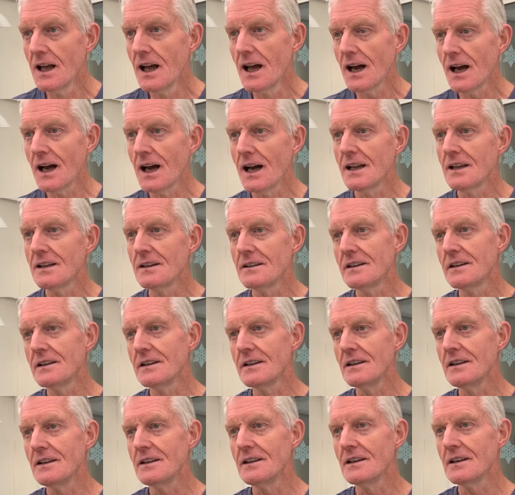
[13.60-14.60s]
and
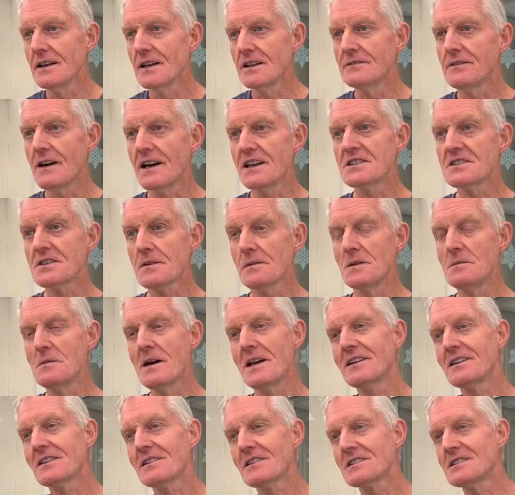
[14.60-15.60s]
the advice from the
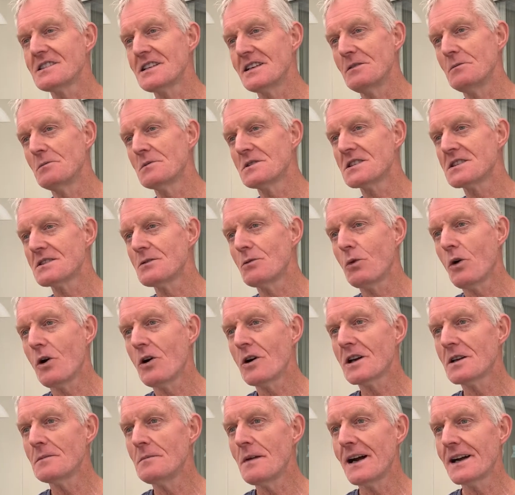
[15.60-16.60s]
medical team was to
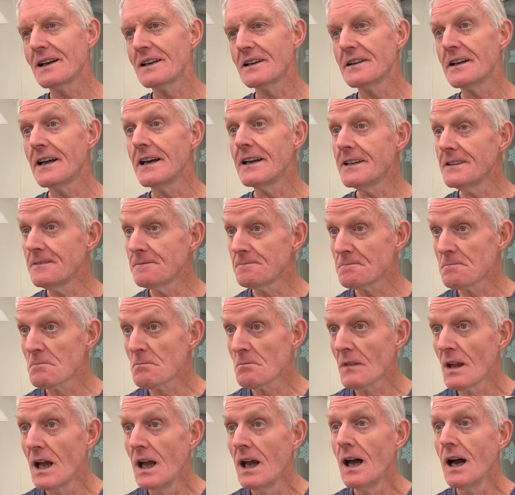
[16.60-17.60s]
walk a mile a day.
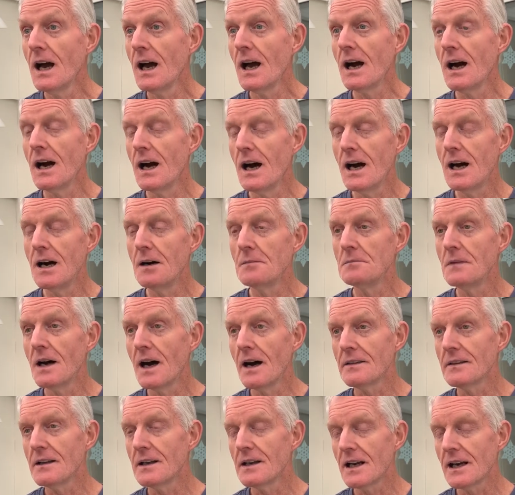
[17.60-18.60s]
And
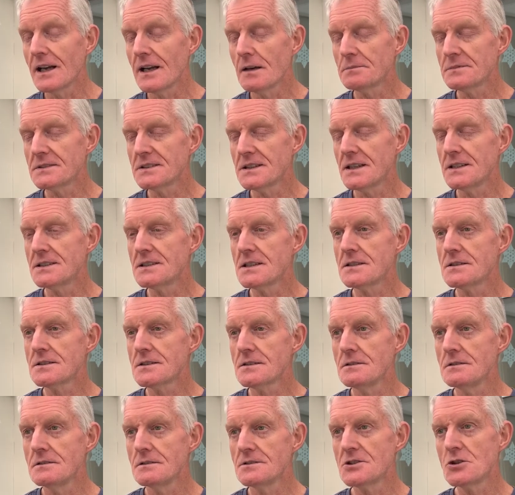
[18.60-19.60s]
then I upped it
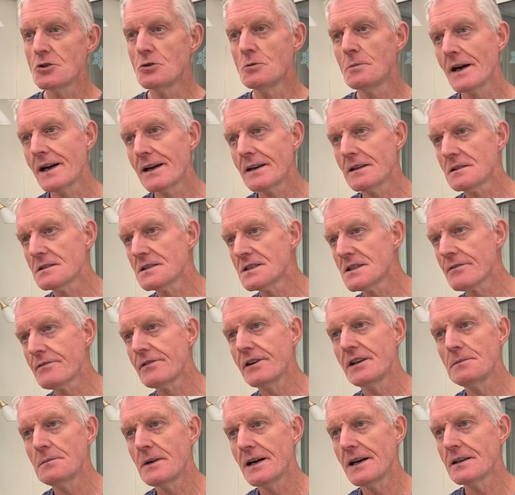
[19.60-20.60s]
to 2 miles,
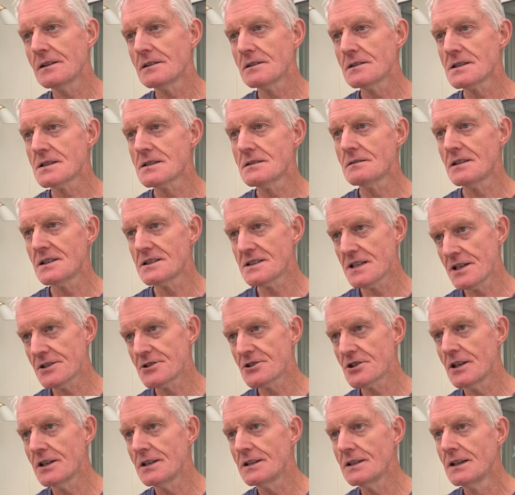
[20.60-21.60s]
3 miles,
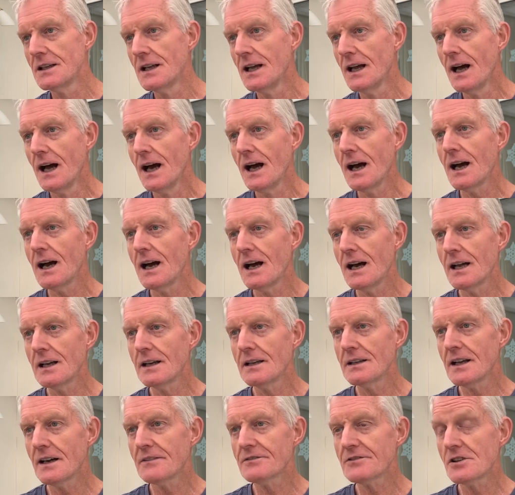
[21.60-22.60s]
etc.
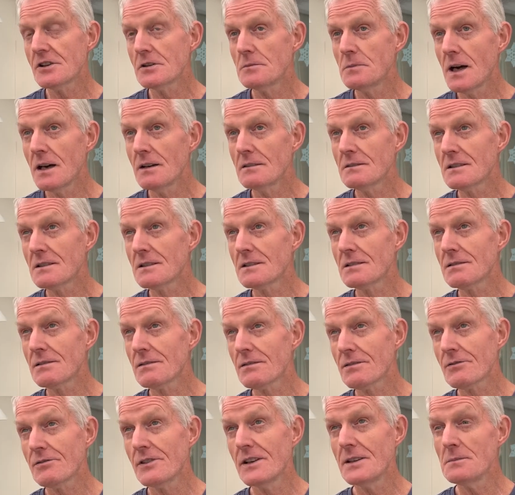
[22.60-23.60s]
And after about
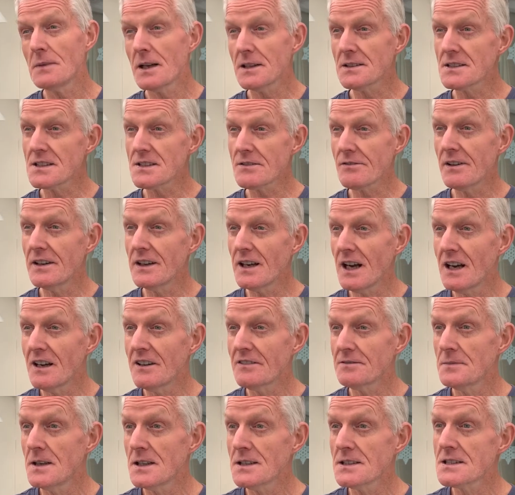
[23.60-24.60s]
three and a
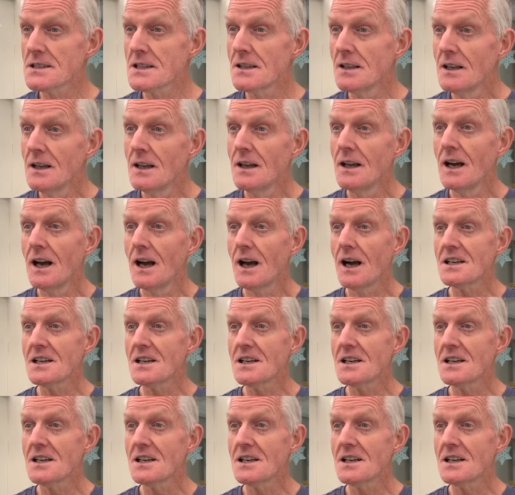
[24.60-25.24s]
half months, I